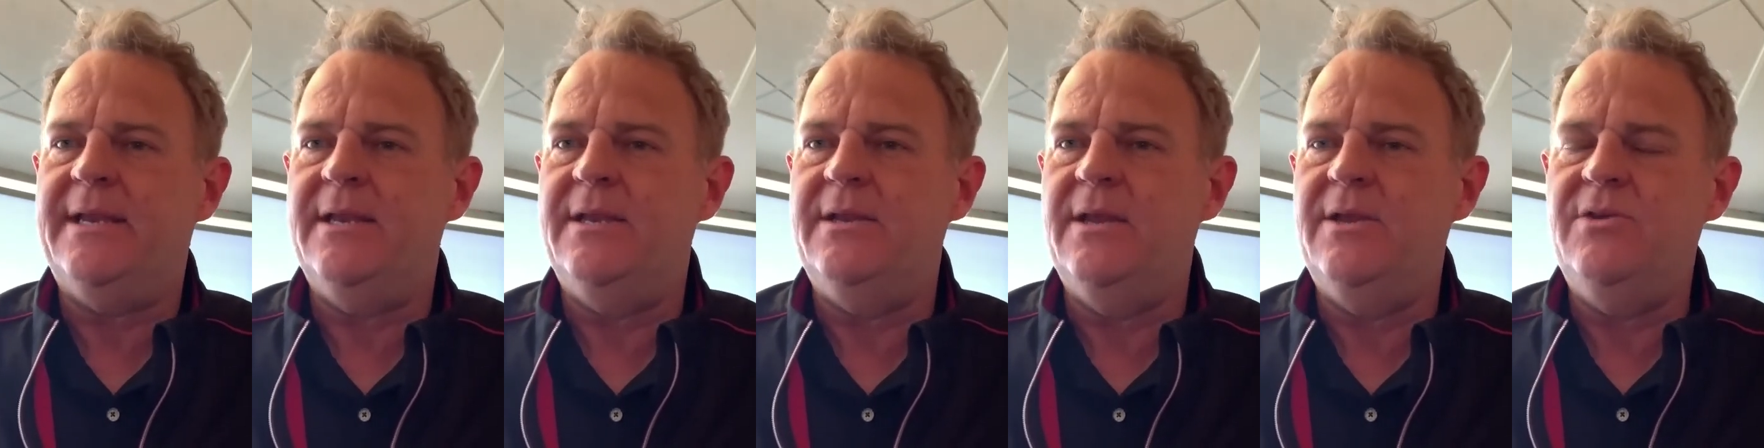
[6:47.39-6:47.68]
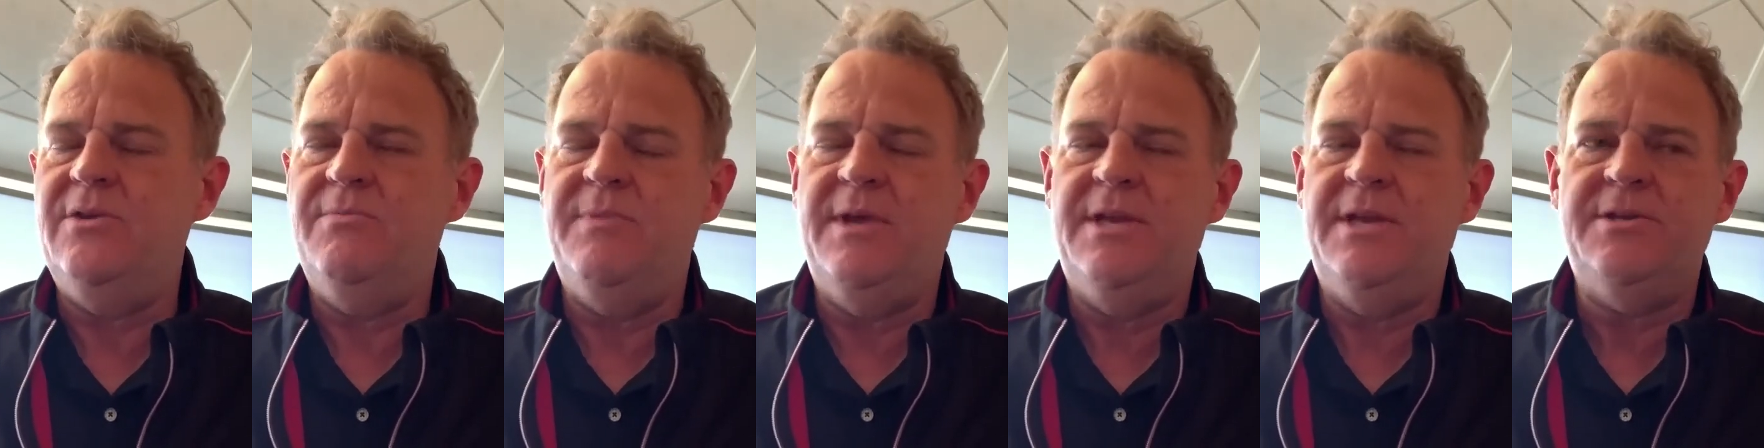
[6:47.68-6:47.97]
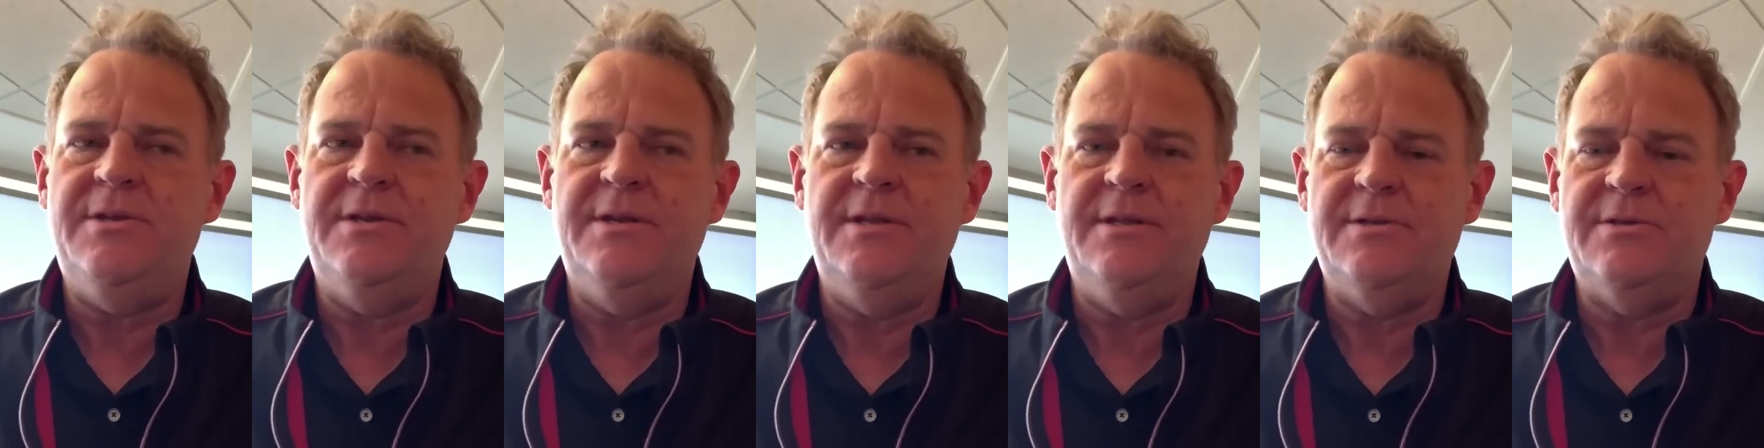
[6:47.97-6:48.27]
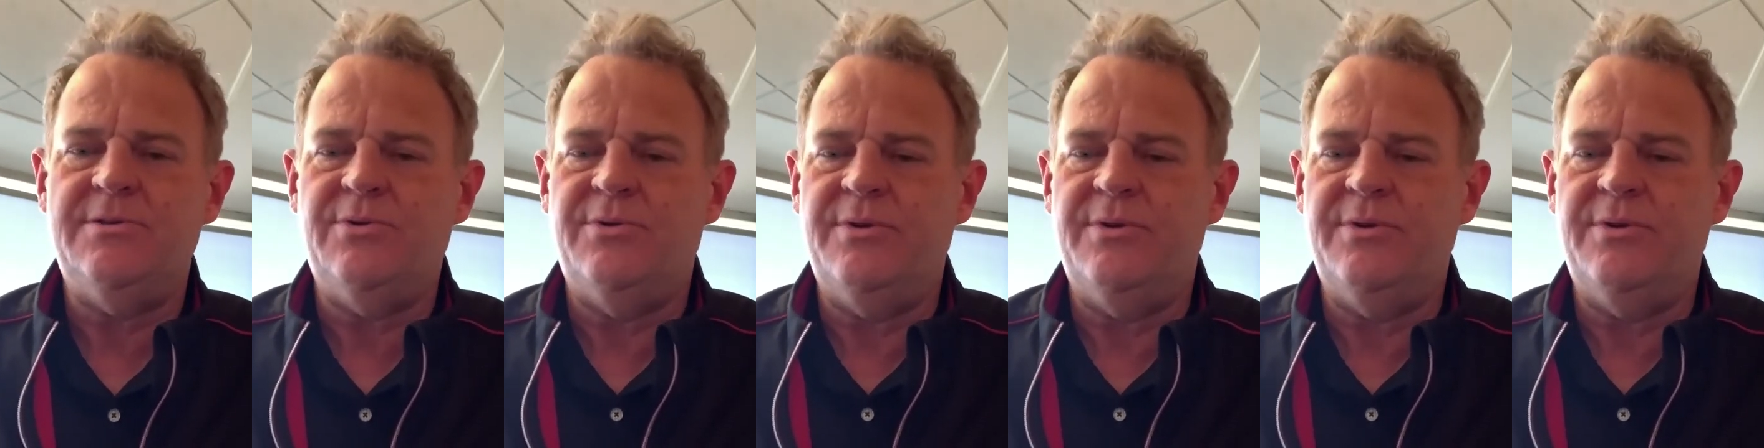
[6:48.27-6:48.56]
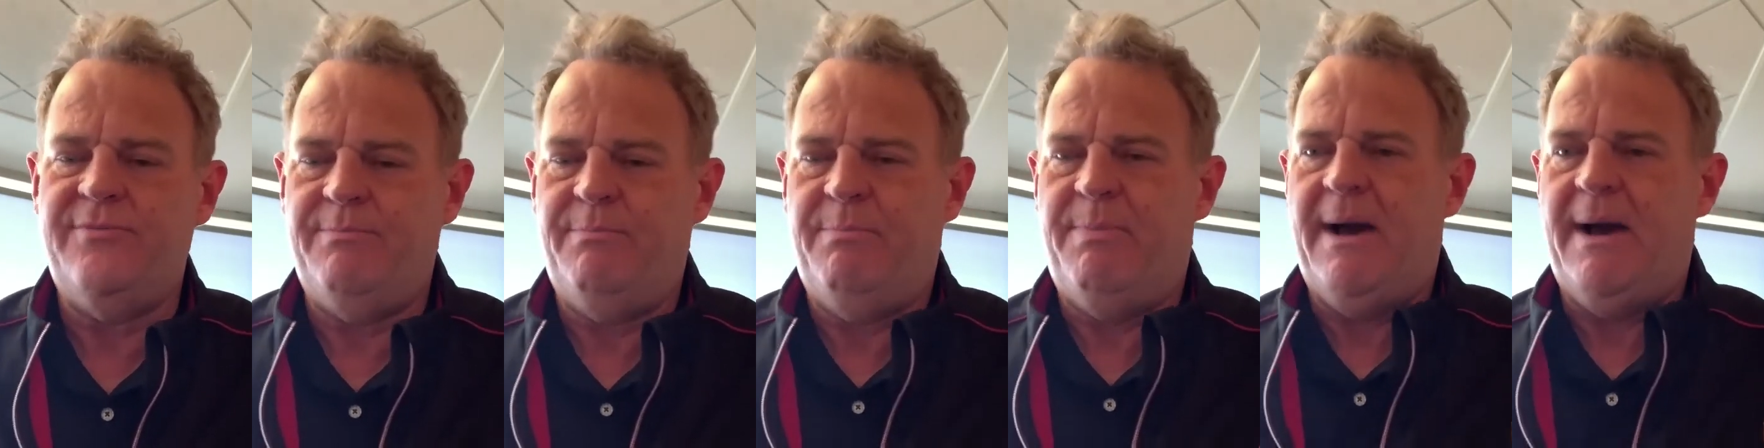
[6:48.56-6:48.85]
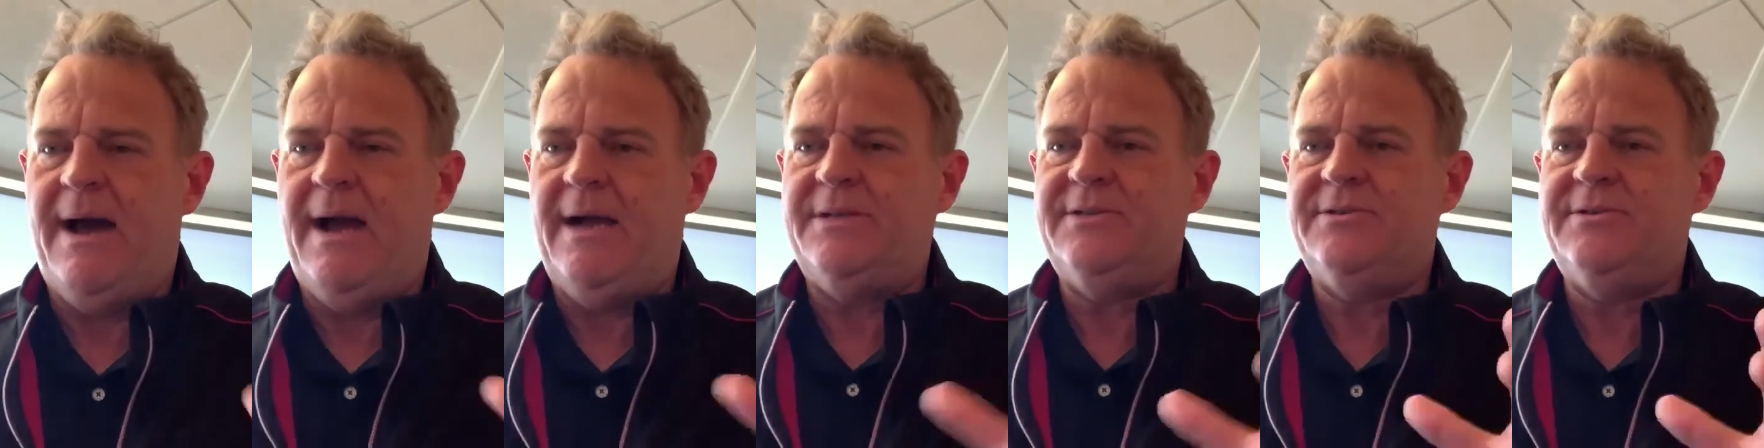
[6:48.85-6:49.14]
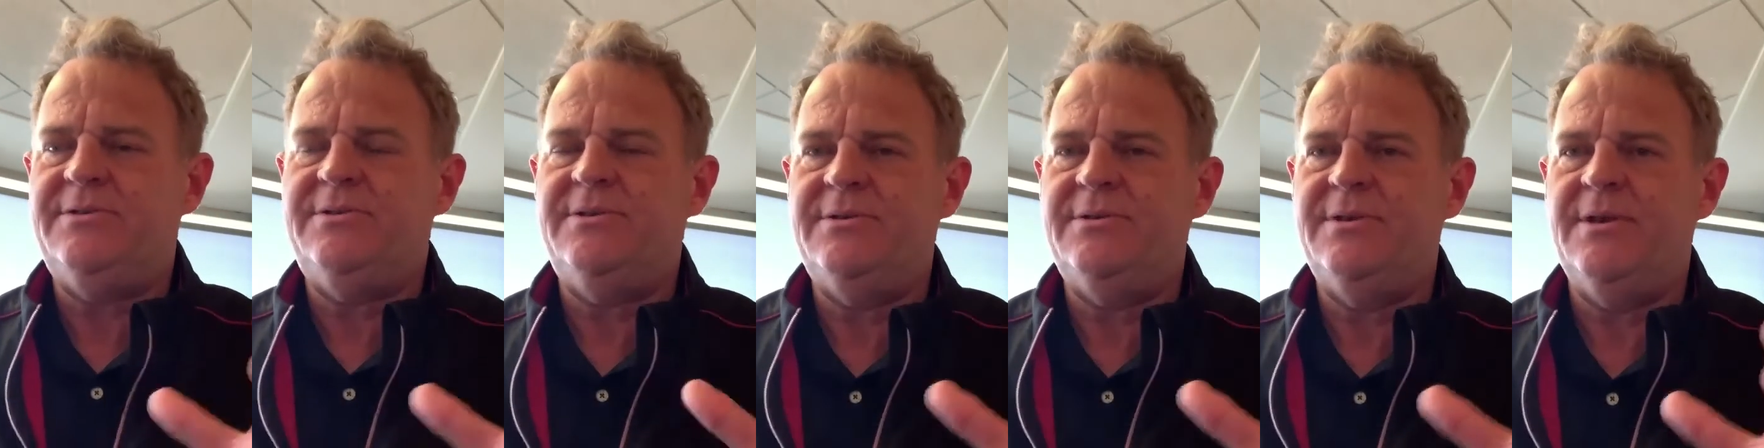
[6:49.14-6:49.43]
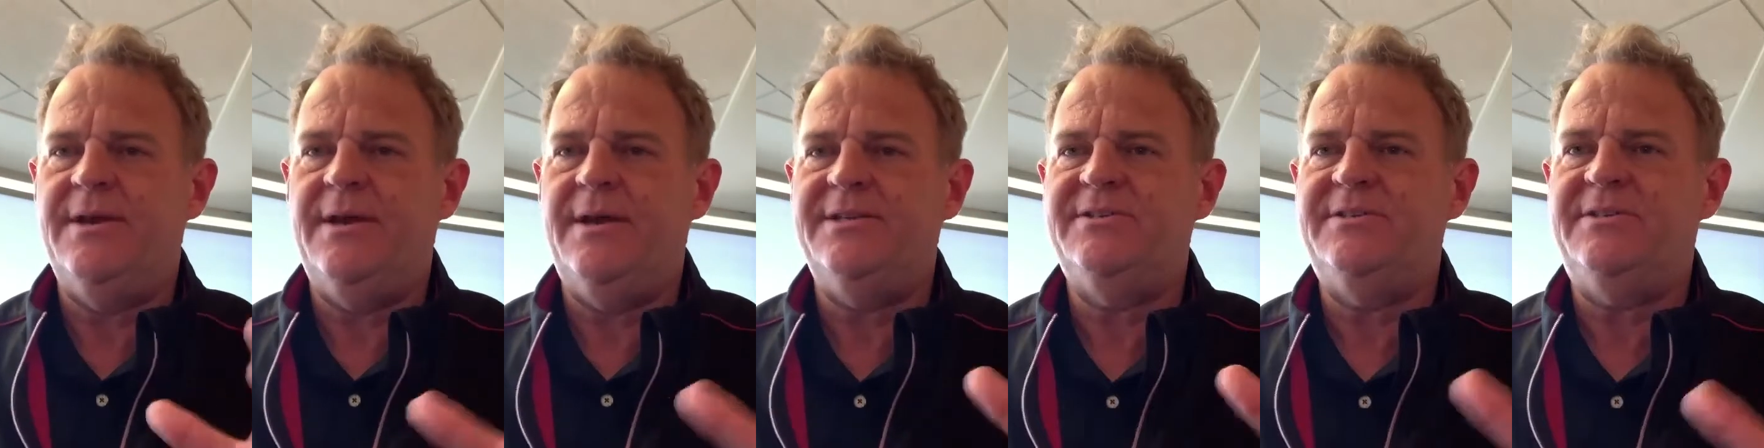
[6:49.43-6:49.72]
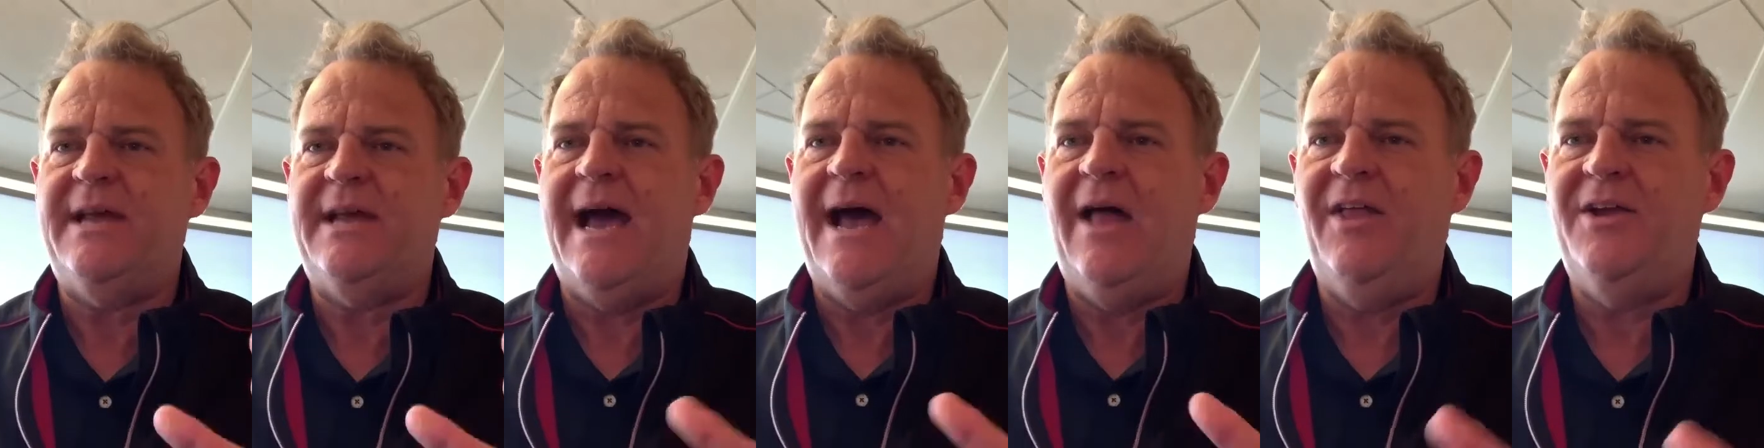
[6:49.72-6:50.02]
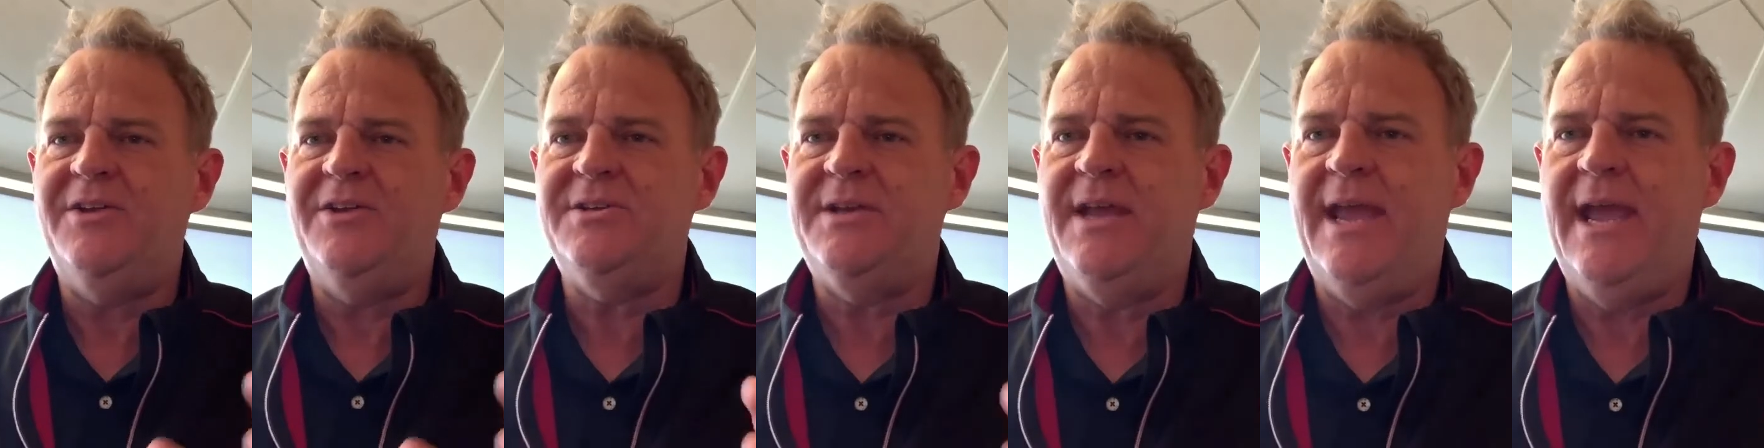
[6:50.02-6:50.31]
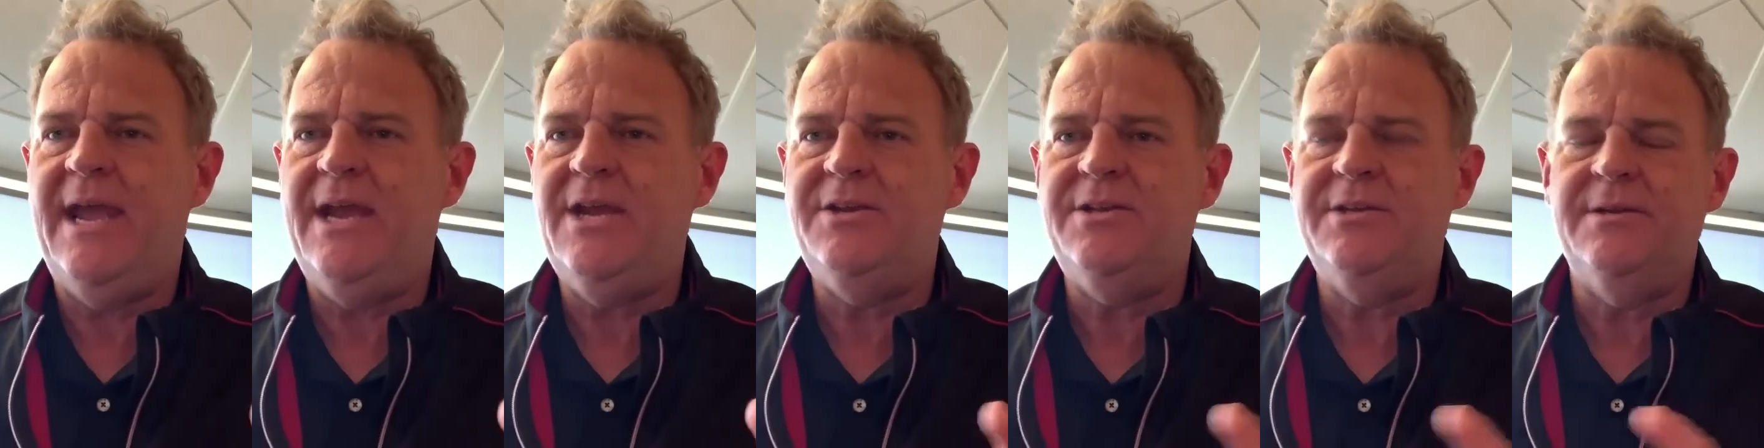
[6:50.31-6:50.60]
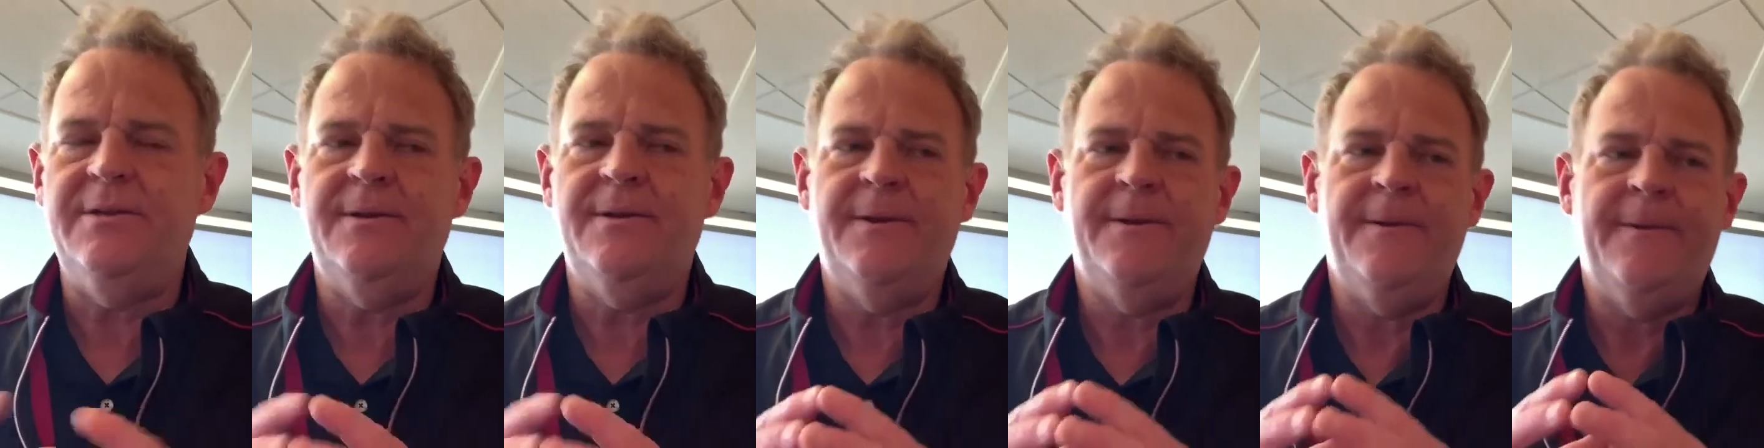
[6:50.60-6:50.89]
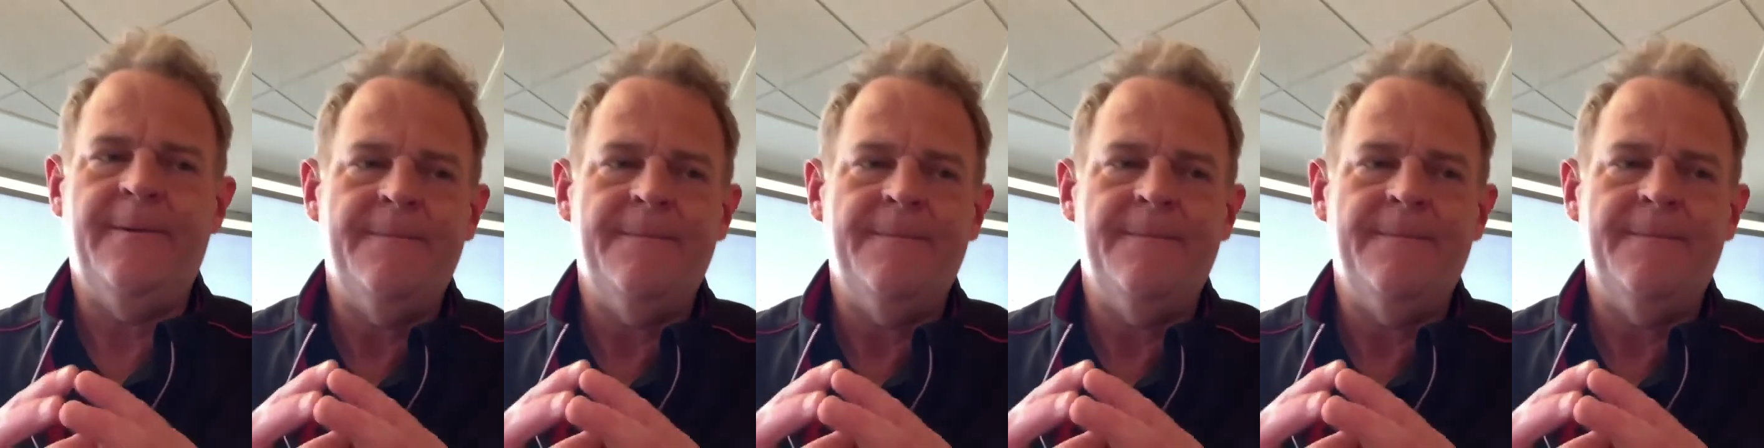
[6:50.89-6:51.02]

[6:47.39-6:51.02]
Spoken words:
And you mentioned it, sort of box style education.